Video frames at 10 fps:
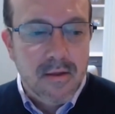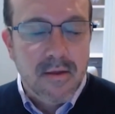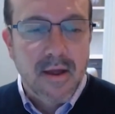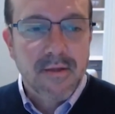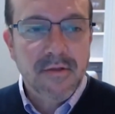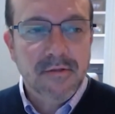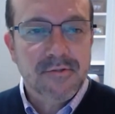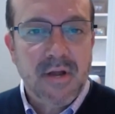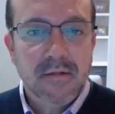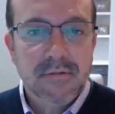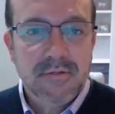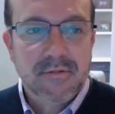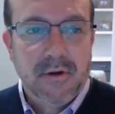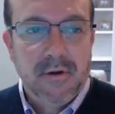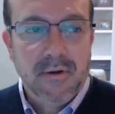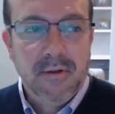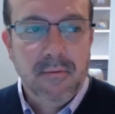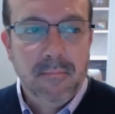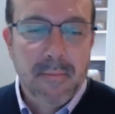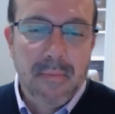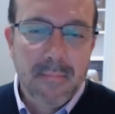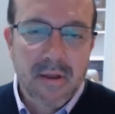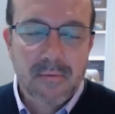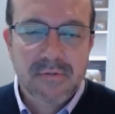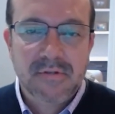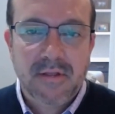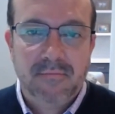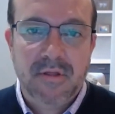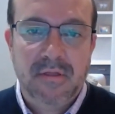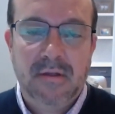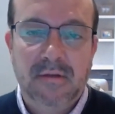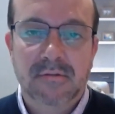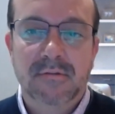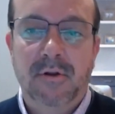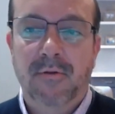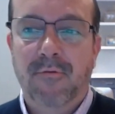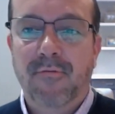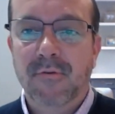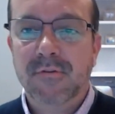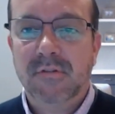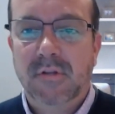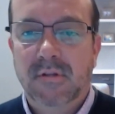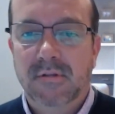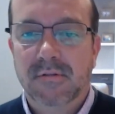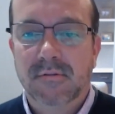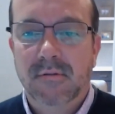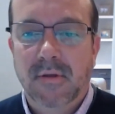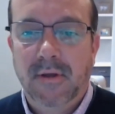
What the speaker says: Yeah, I think the challenges are, maybe I would say three things. You know, the first is